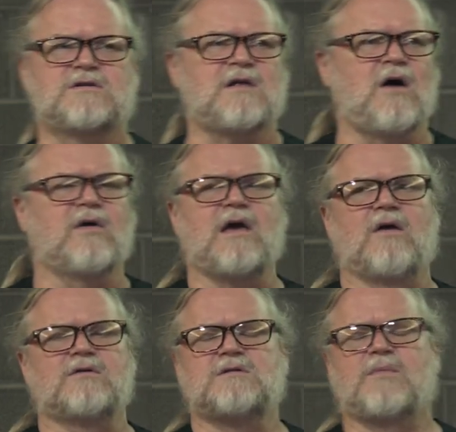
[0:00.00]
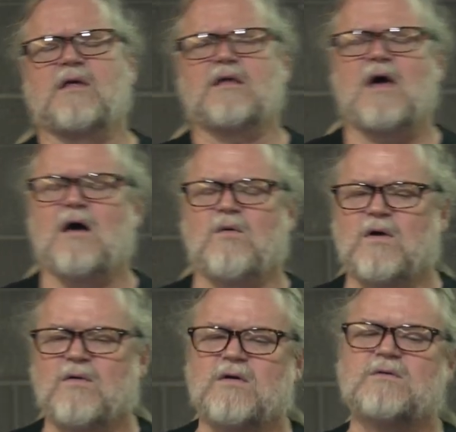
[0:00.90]
cloud account or something like that. I don't know what
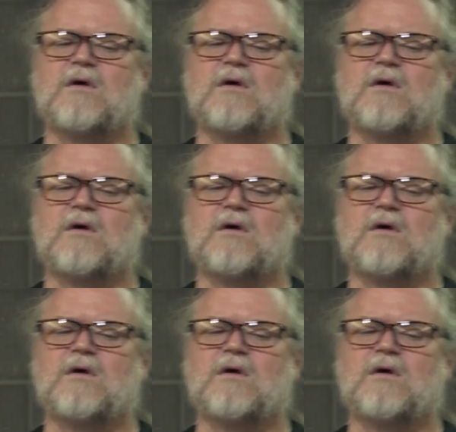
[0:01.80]
it was.